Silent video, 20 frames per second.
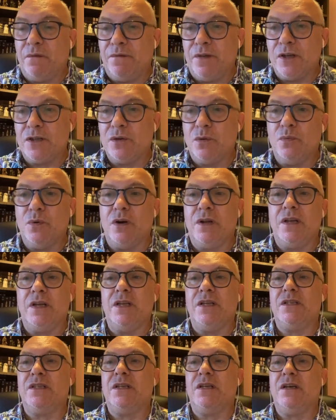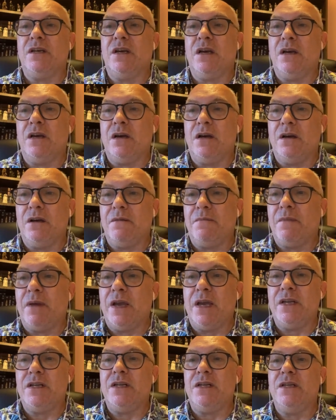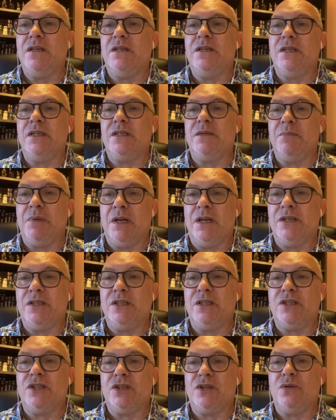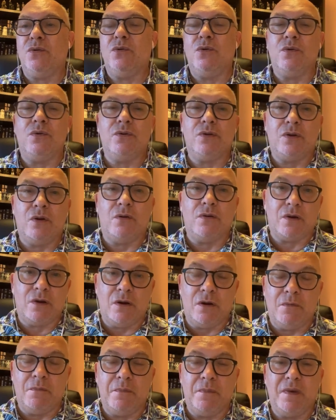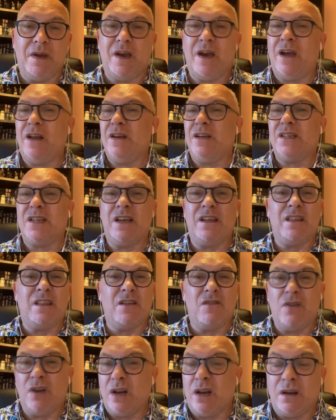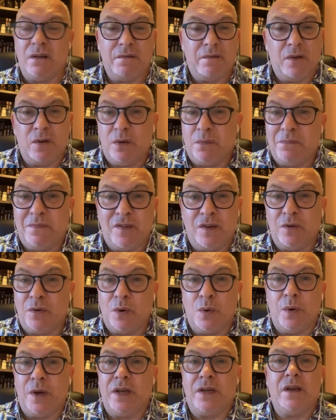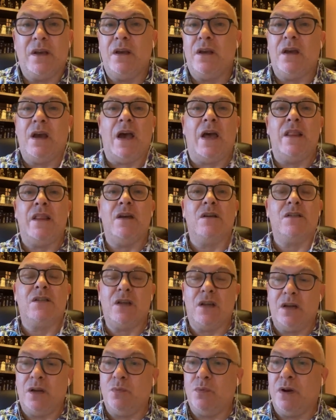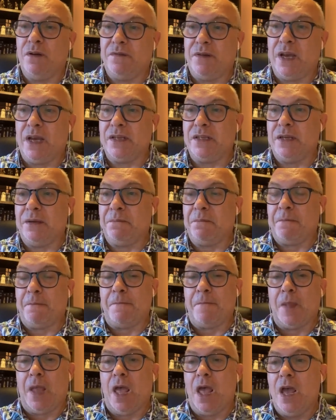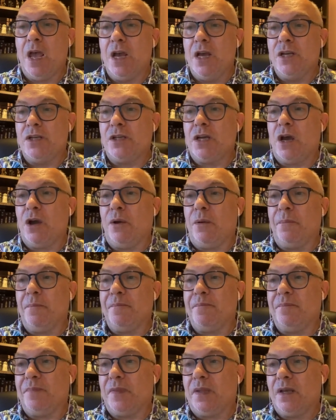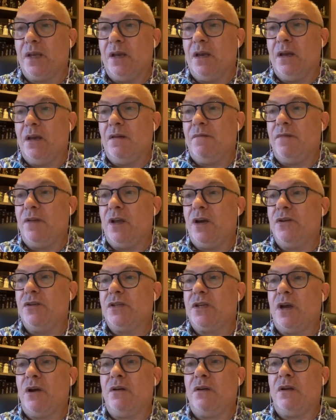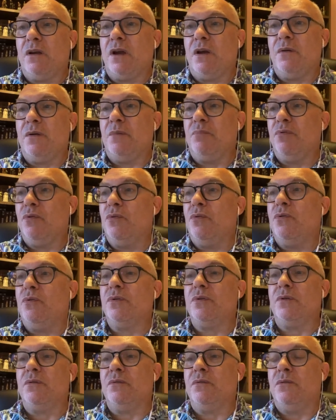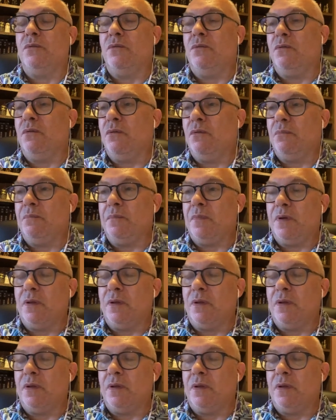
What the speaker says: the official one, is hiddendisabilitiesstore.com, and say they're only a few quid and they're certainly worth getting. So for those going abroad or